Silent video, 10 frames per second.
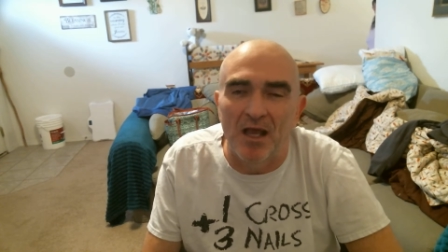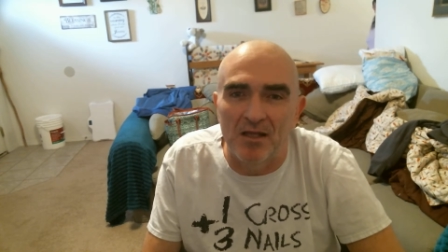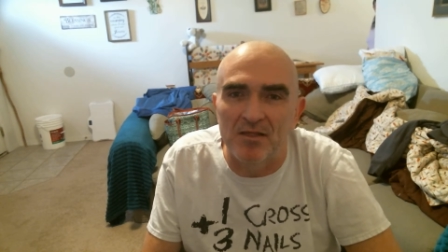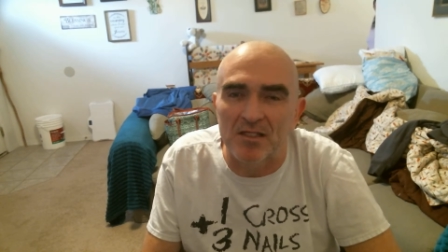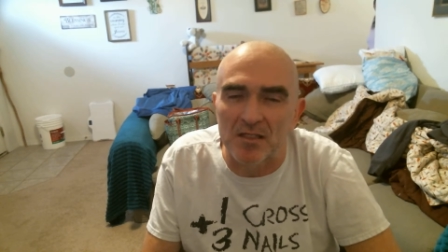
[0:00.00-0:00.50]

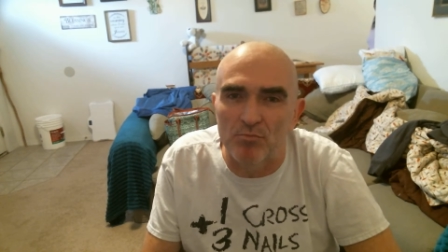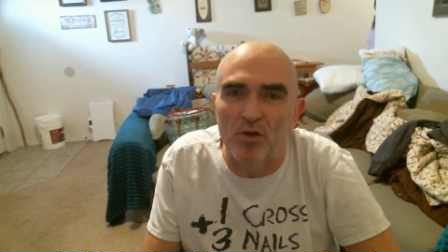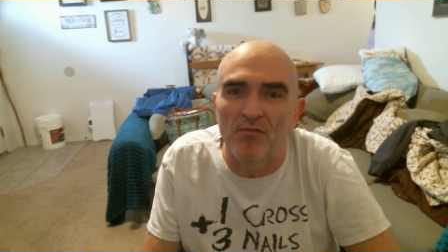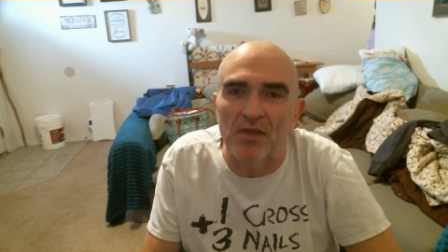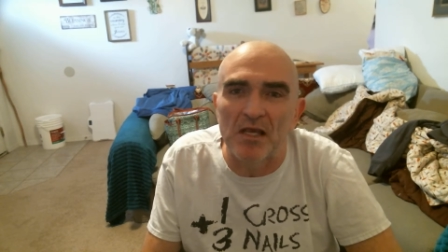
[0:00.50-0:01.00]
And this
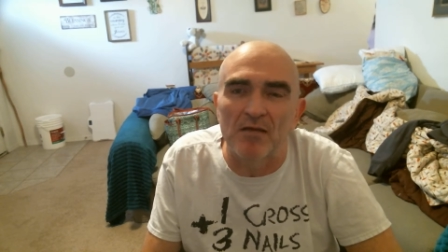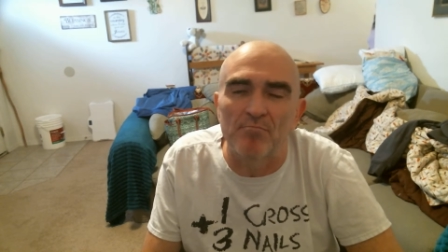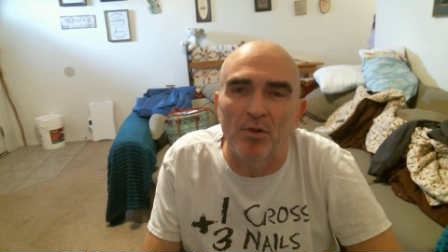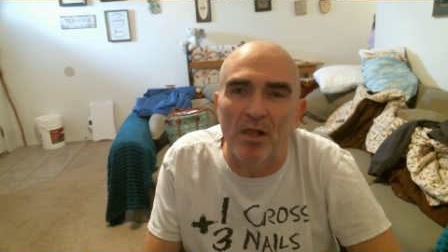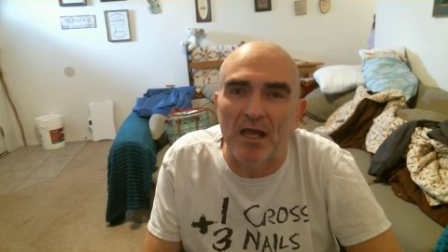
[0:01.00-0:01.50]
movie,
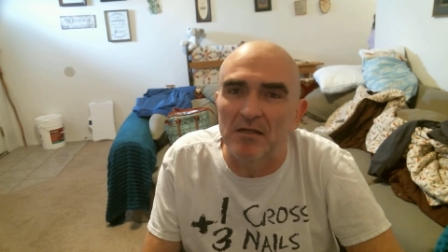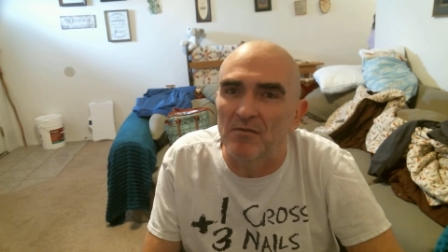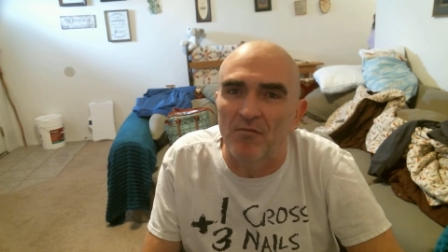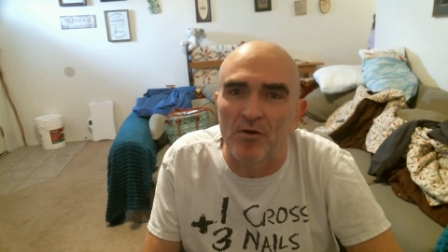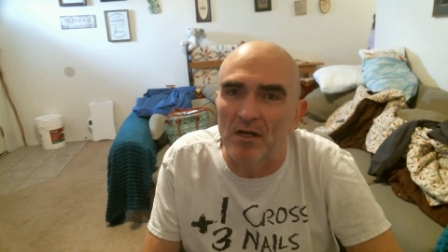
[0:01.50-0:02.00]

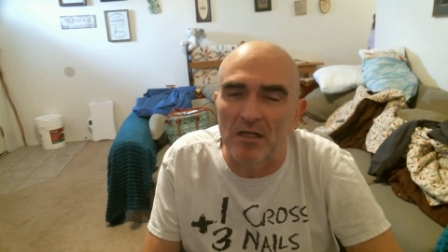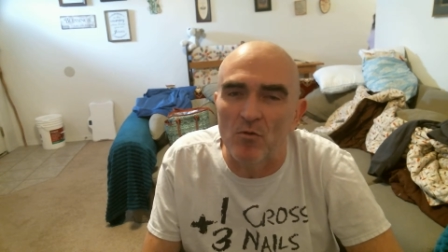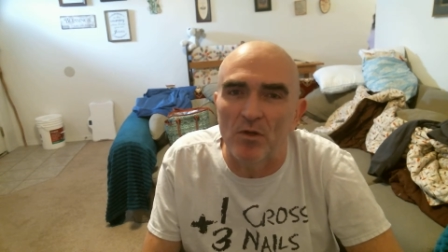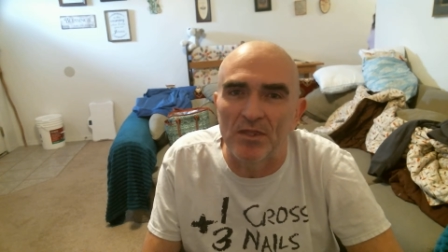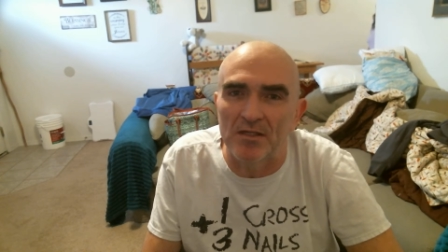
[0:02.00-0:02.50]
Unplanned, for
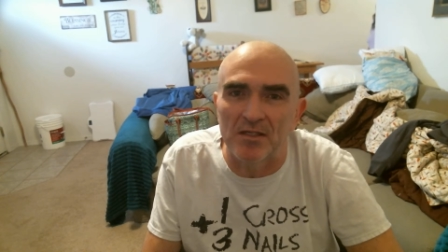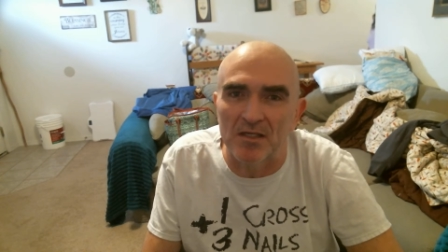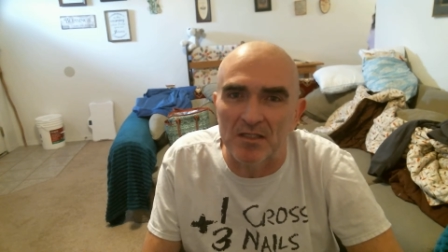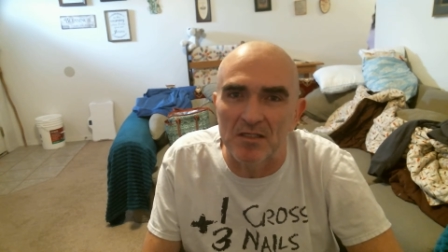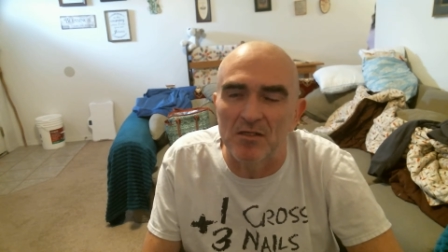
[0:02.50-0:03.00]
anyone that
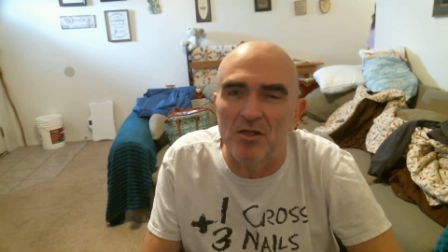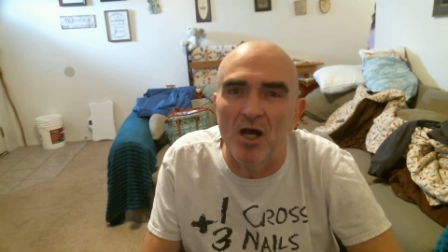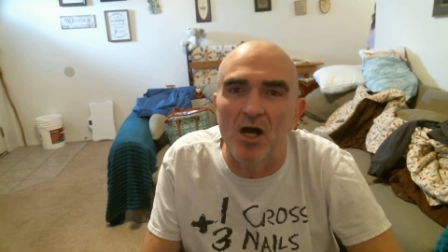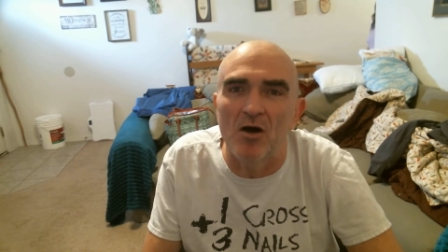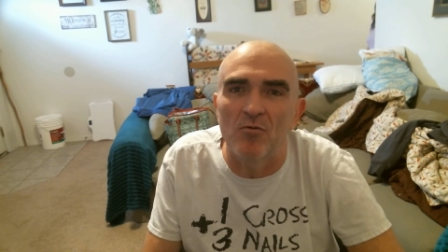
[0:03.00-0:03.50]
doesn't
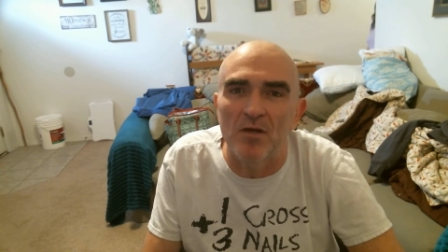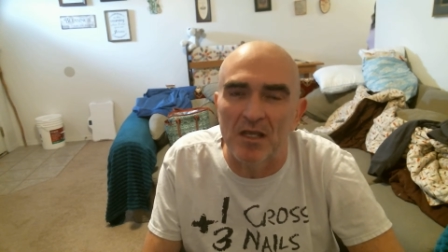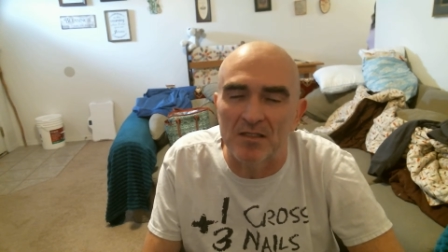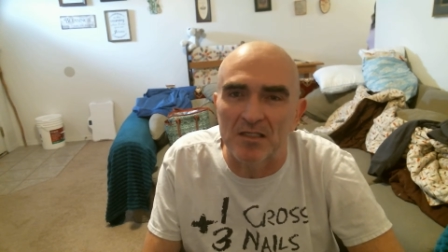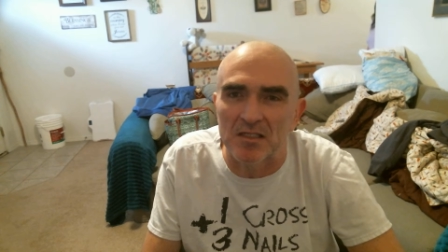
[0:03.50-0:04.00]
know,
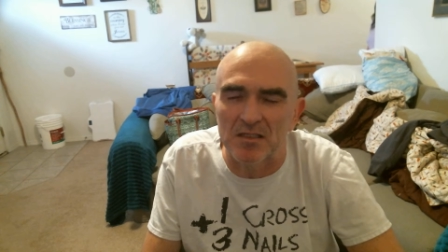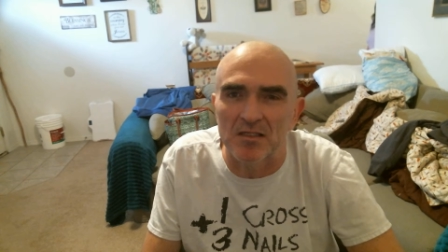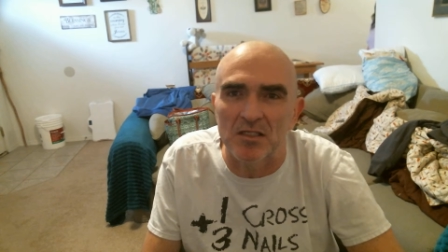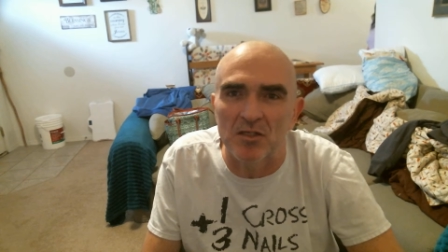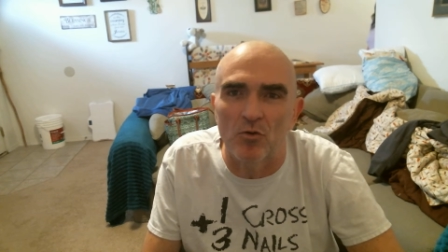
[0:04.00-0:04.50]
it's
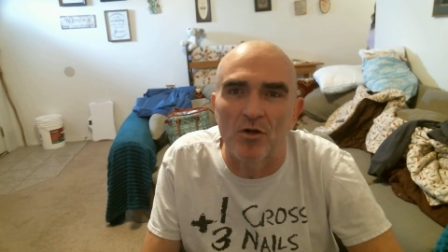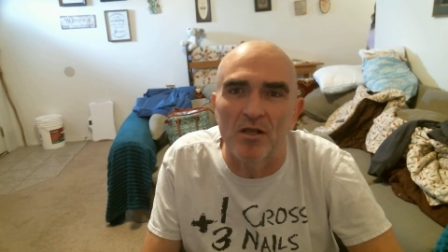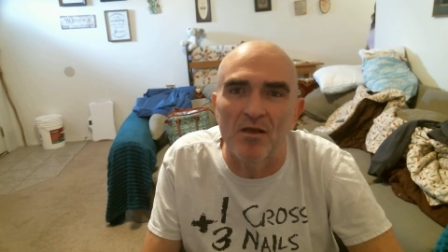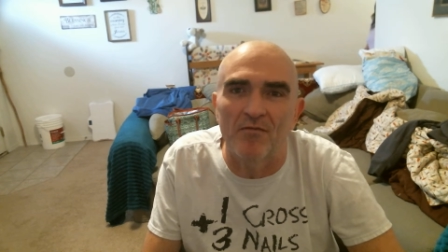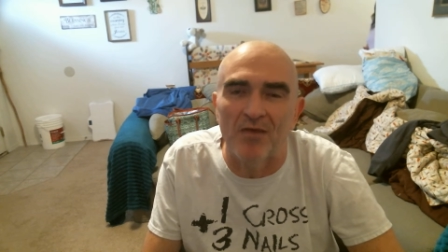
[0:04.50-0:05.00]
the
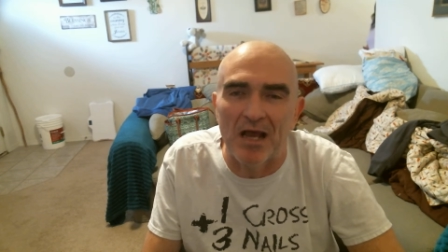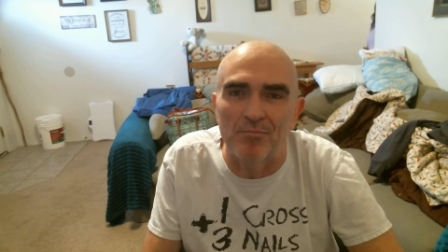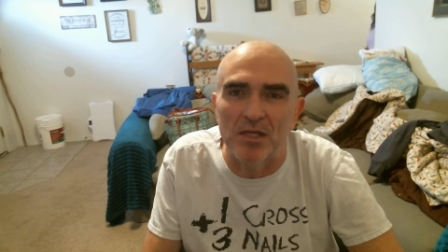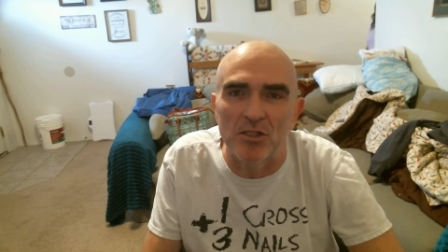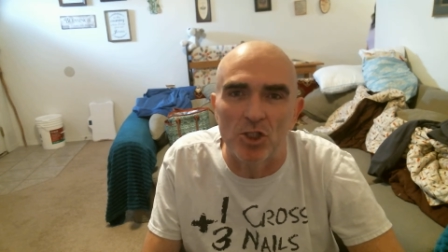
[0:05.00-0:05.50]
story of
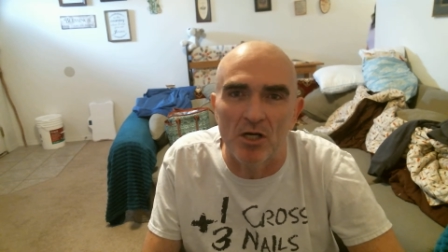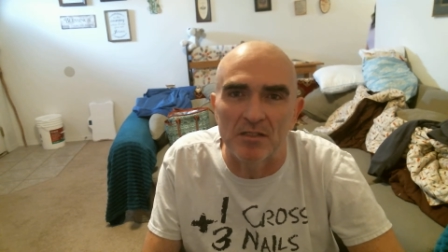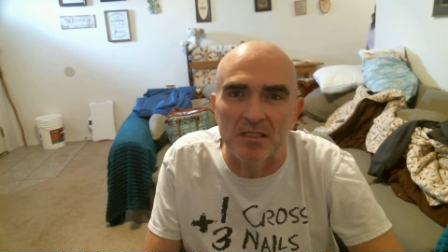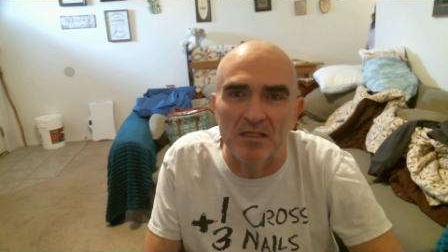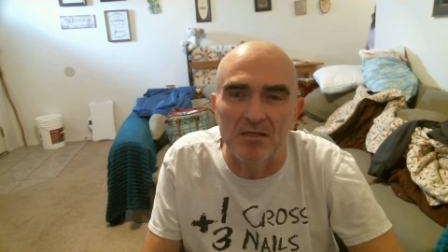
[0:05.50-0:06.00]
Abby
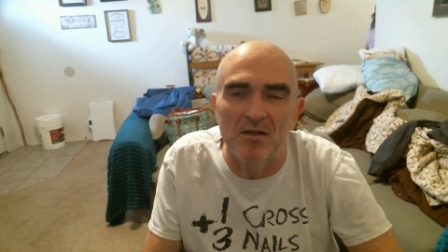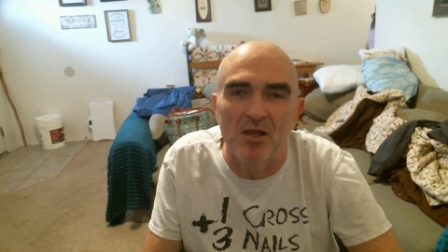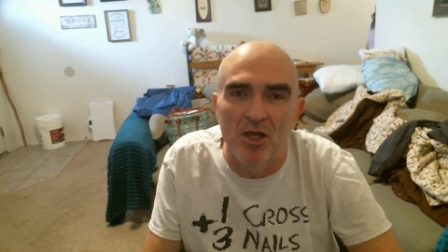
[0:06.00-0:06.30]
Johnson,